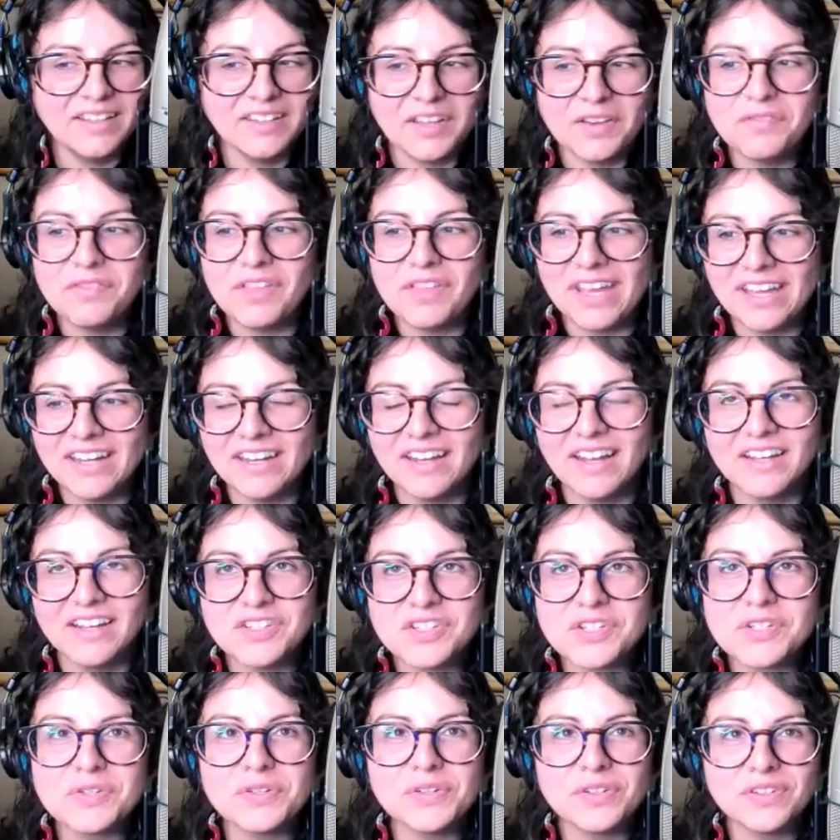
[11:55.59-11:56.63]
love that. I
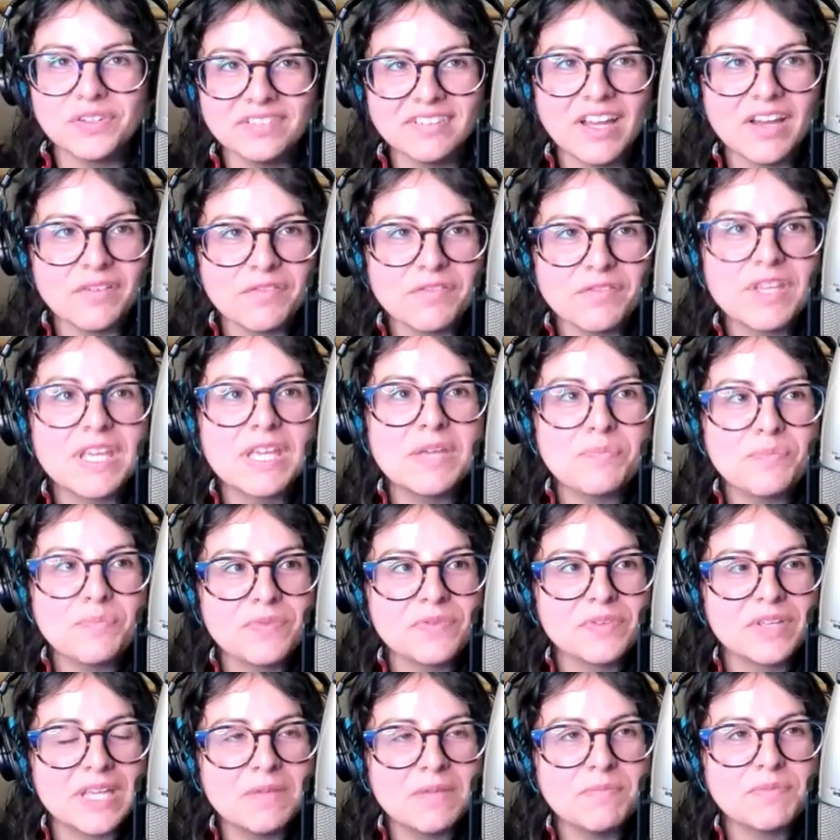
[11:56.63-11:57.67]
do love
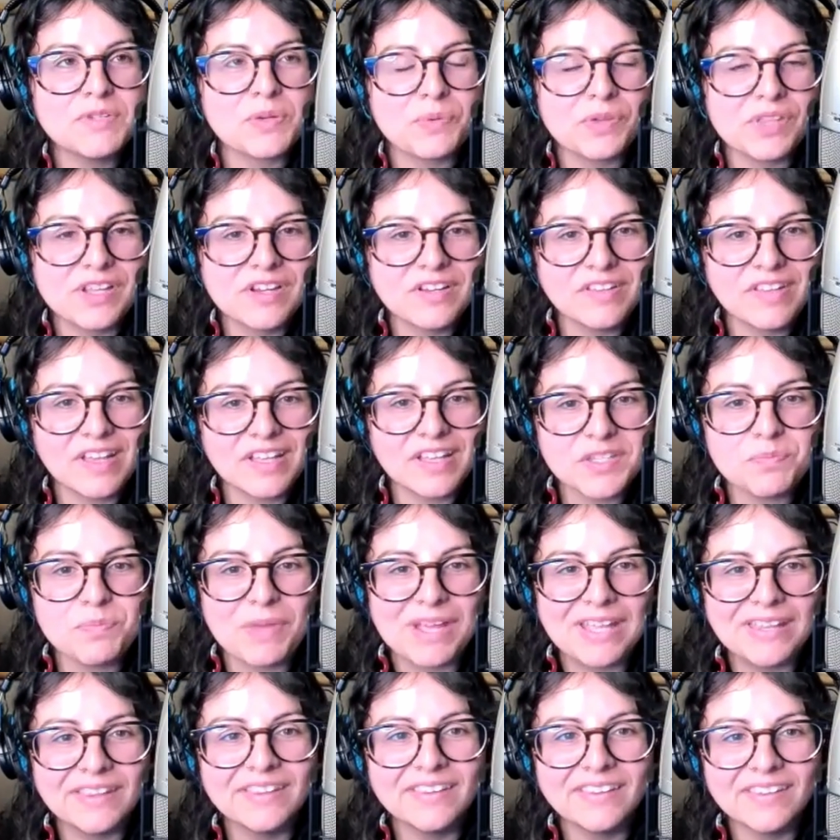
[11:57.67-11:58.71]
keep someone there that's
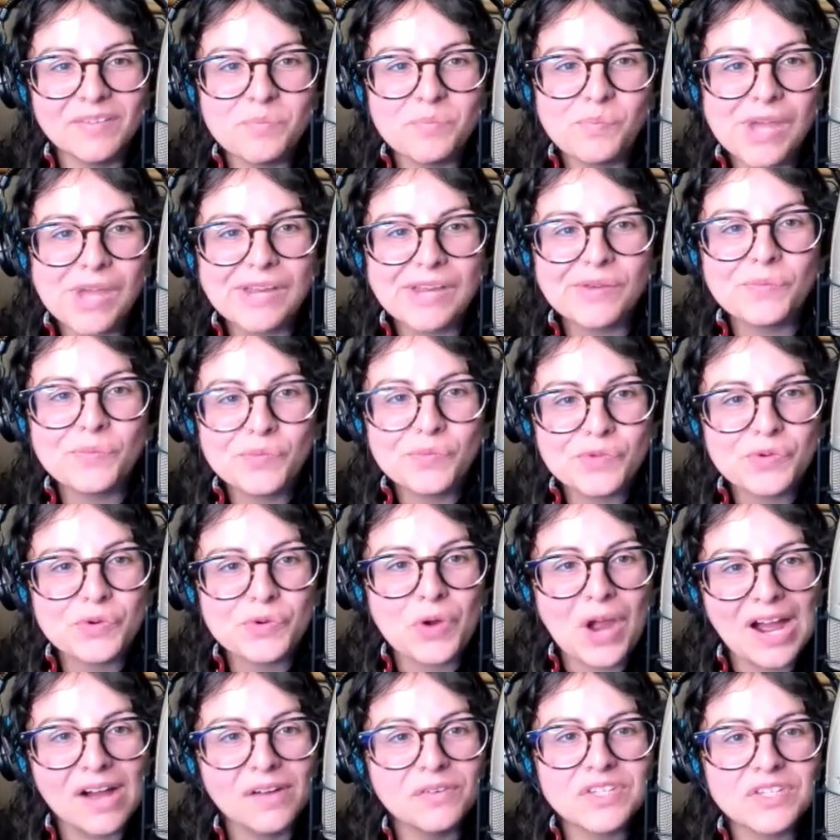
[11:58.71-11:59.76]
been
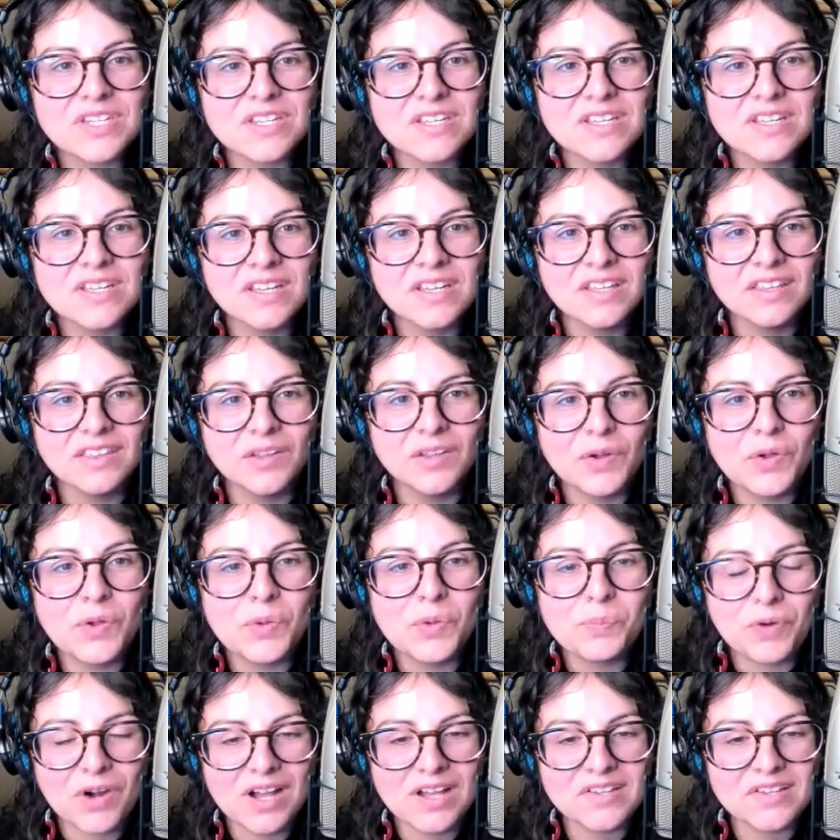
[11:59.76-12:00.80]
throughout the whole
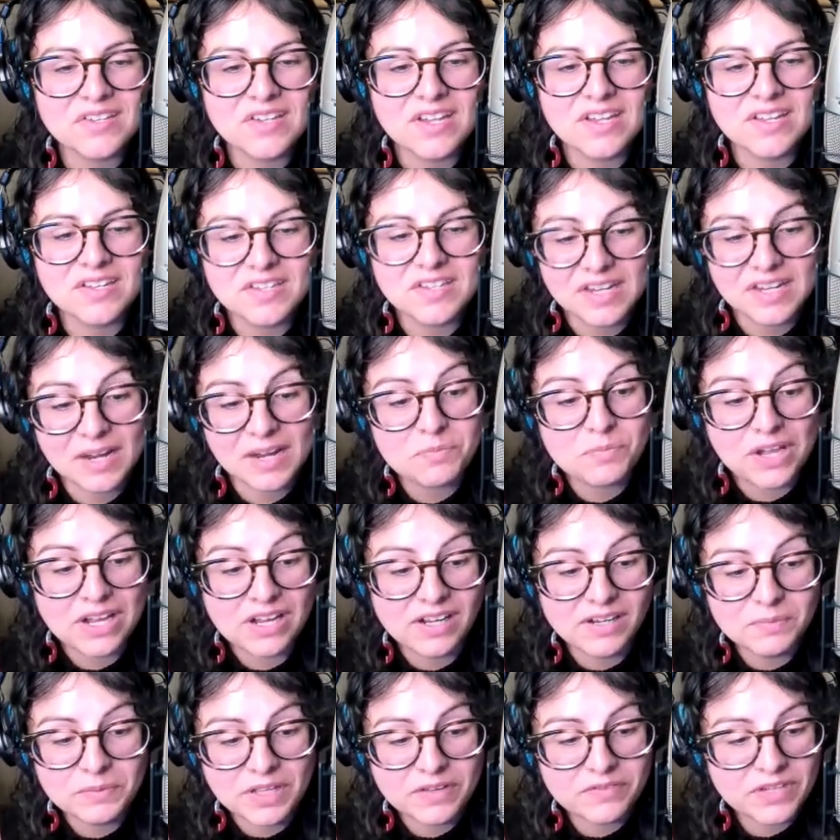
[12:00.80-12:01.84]
process, and
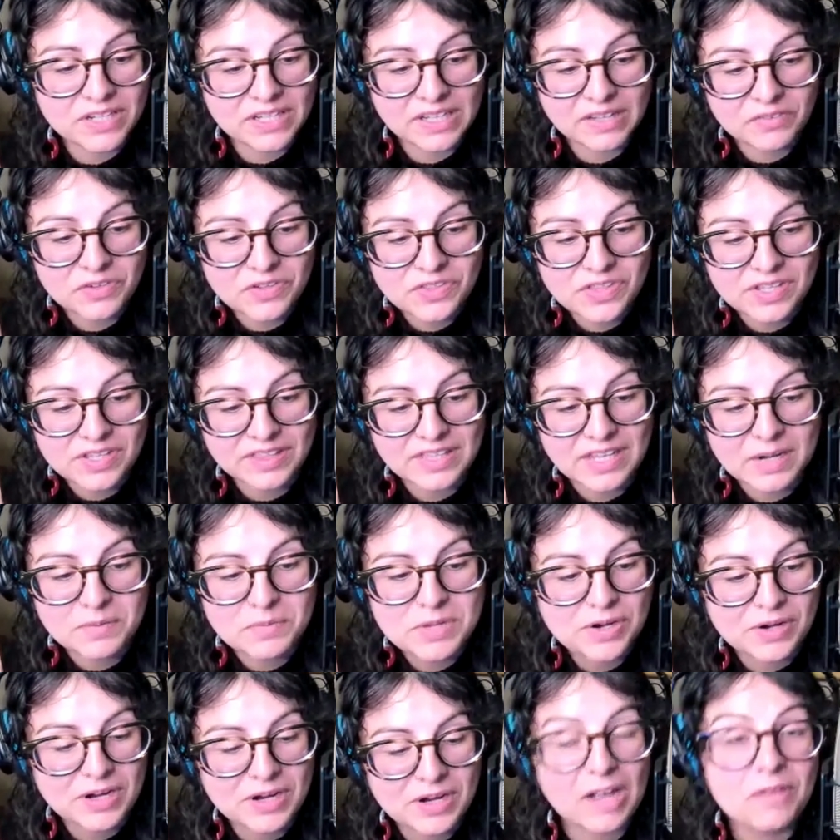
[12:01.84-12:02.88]
I'm loving everything that I'm
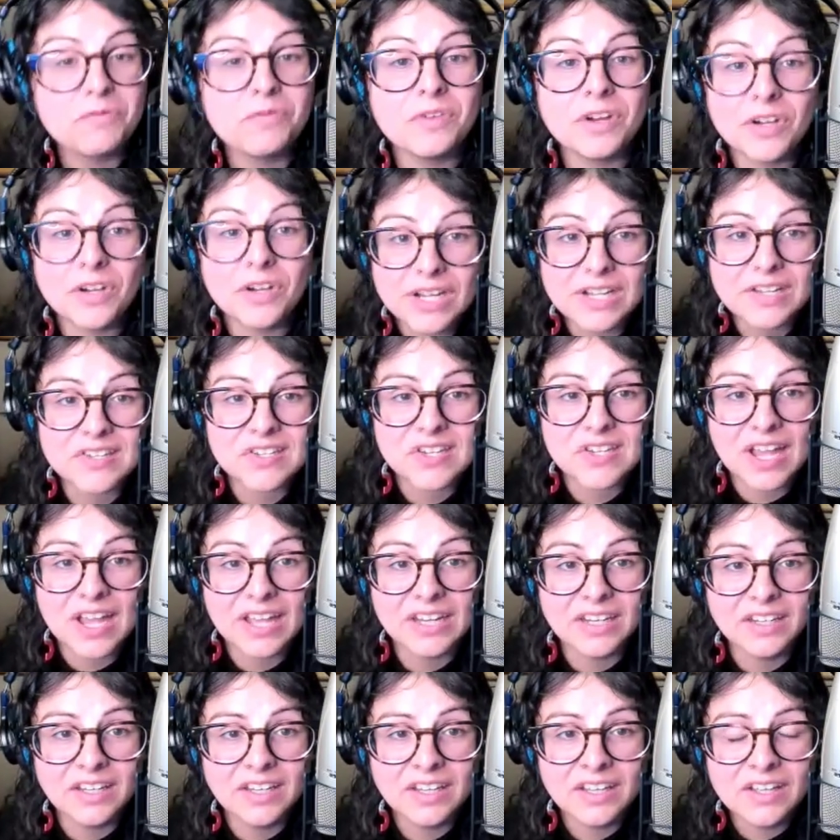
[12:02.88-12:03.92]
hearing. I'm very
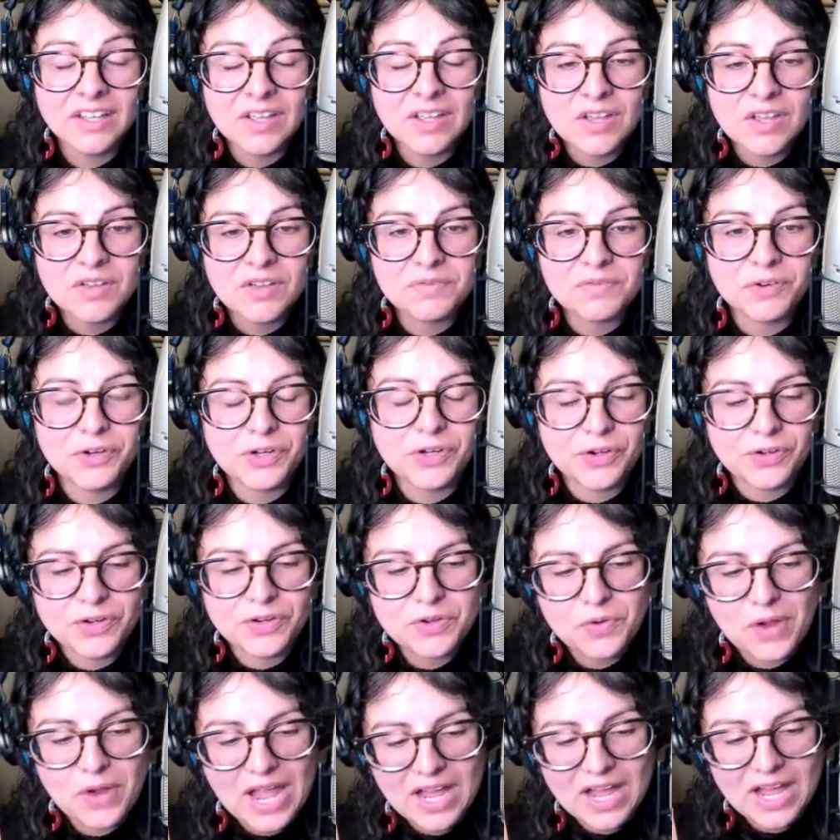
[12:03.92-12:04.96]
excited for your
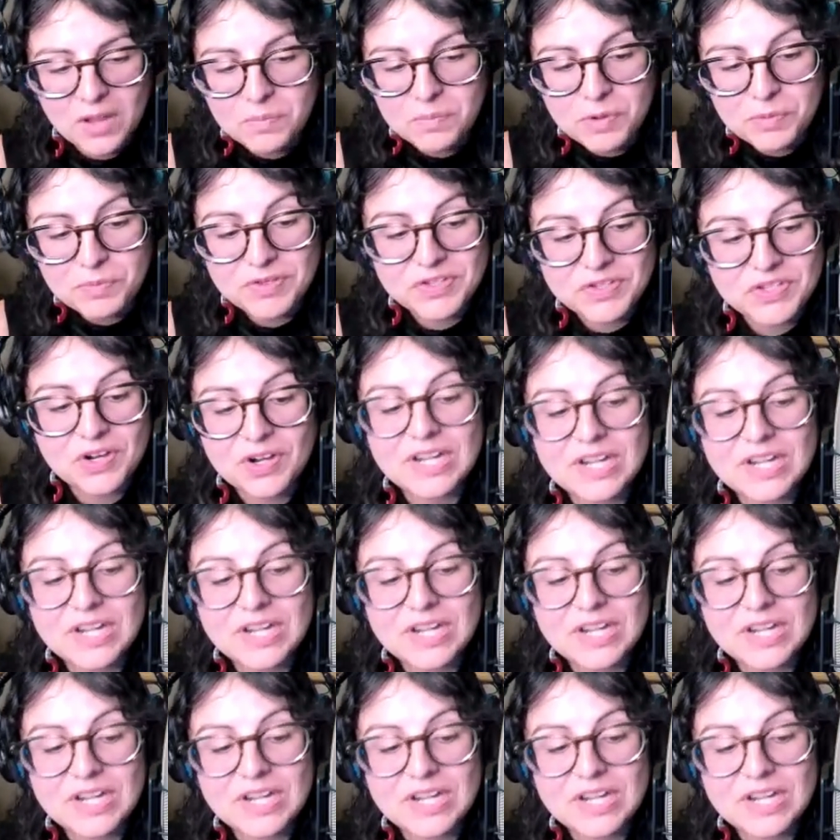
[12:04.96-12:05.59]
new album. Is there